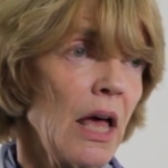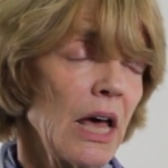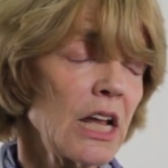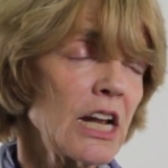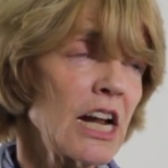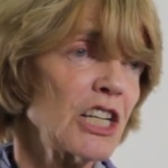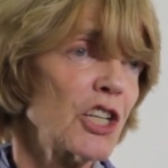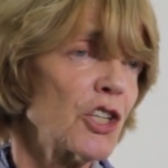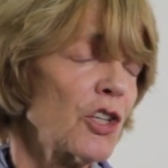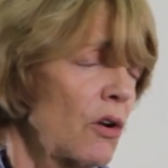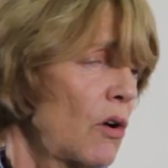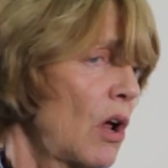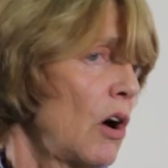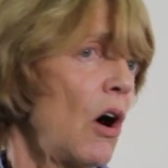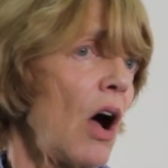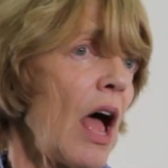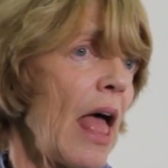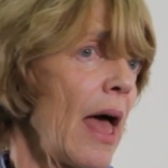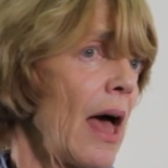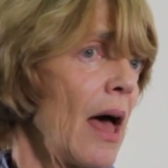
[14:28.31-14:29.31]
And I should
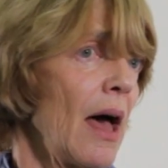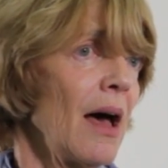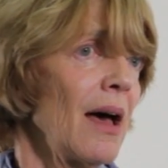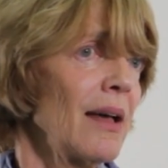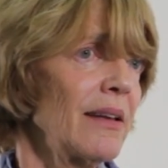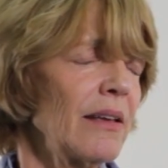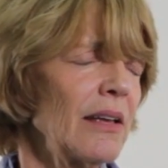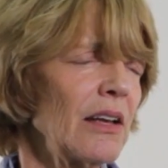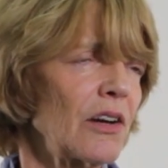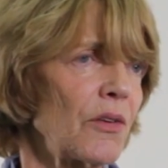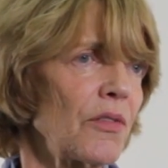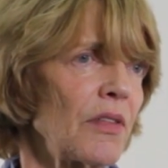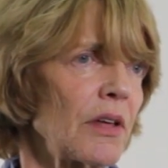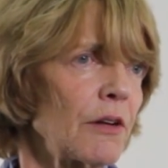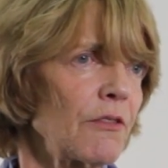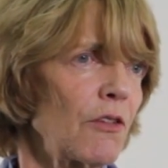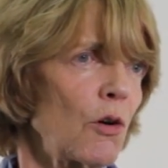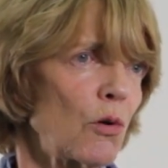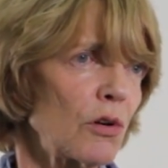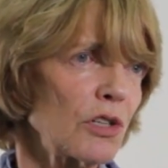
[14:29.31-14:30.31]
uh, add here
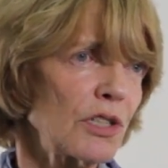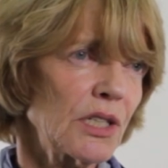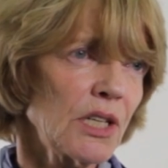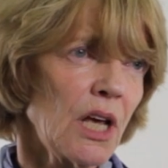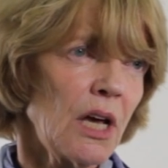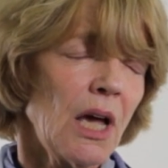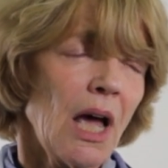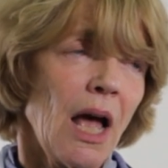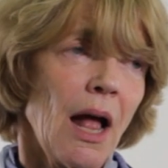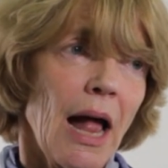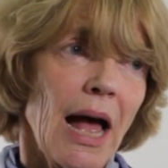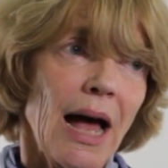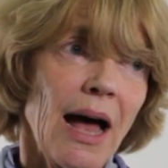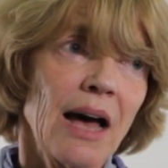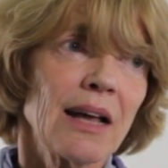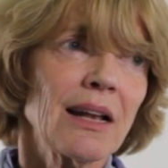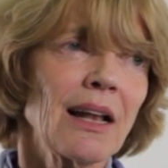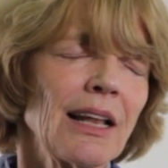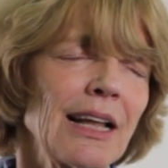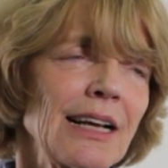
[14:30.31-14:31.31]
that of course
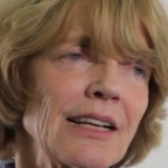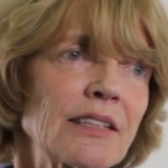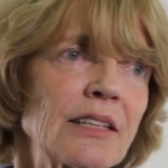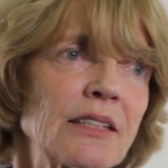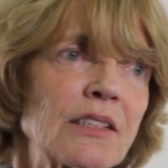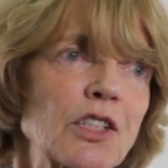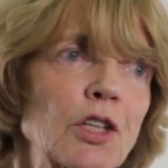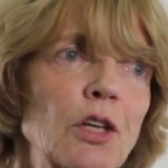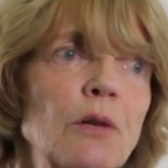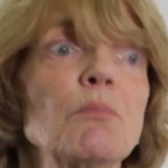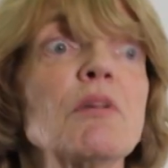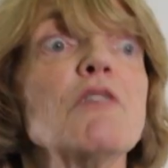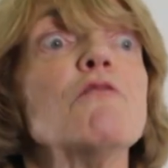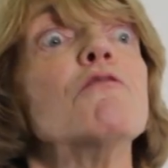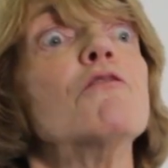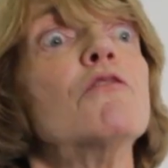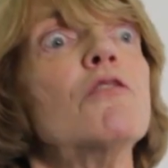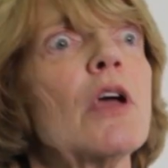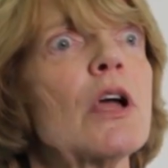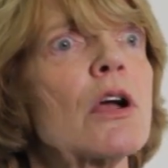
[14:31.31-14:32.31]
adolescents can be
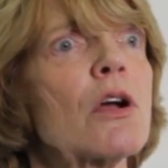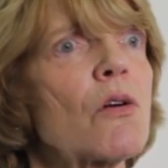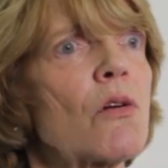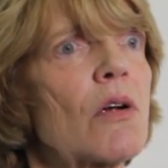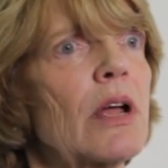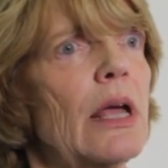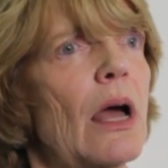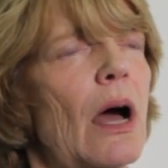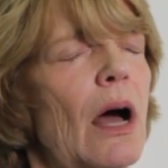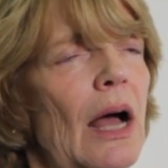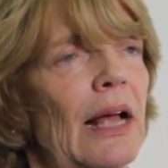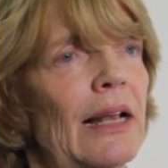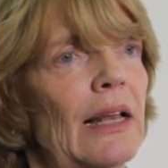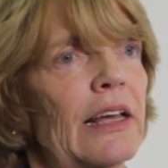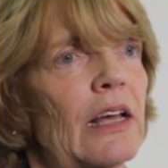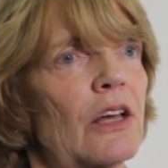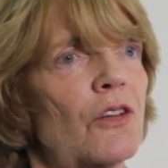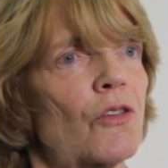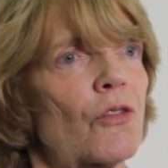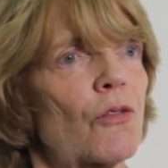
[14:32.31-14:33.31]
very
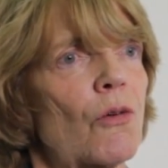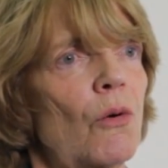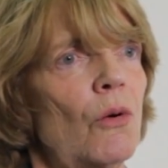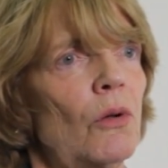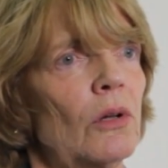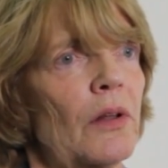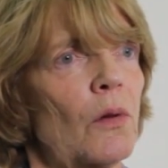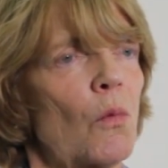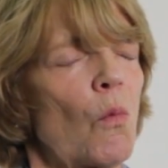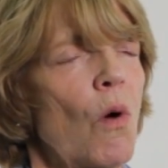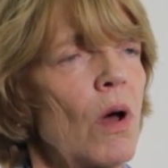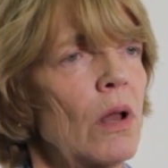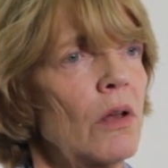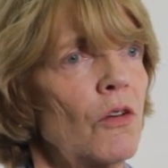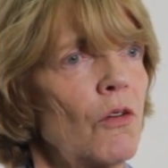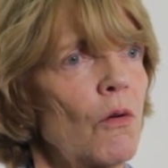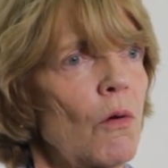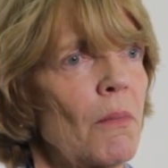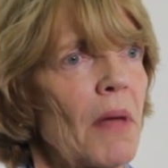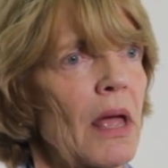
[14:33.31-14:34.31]
highly controlled in
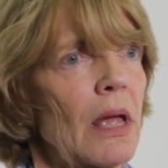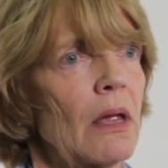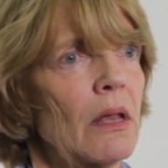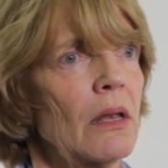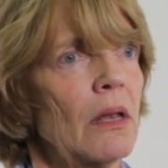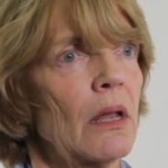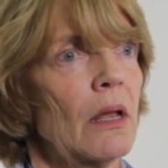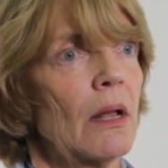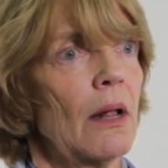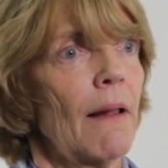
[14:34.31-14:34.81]
one domain